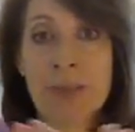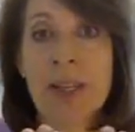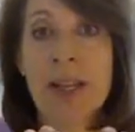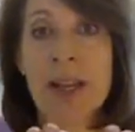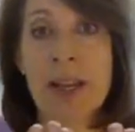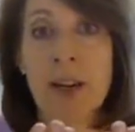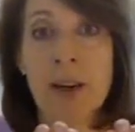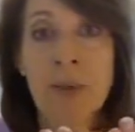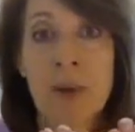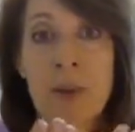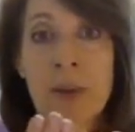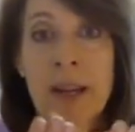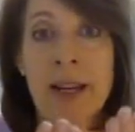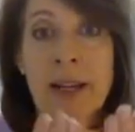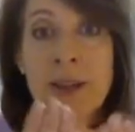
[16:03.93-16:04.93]
be here, where
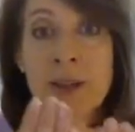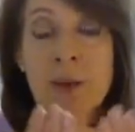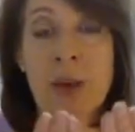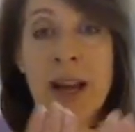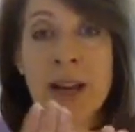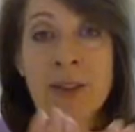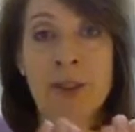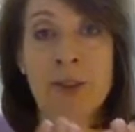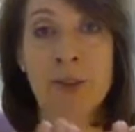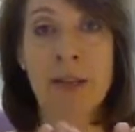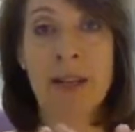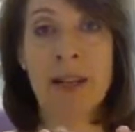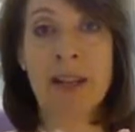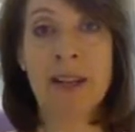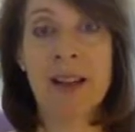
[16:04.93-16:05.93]
my two hands are
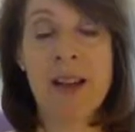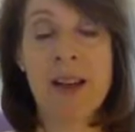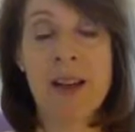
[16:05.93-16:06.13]
meeting,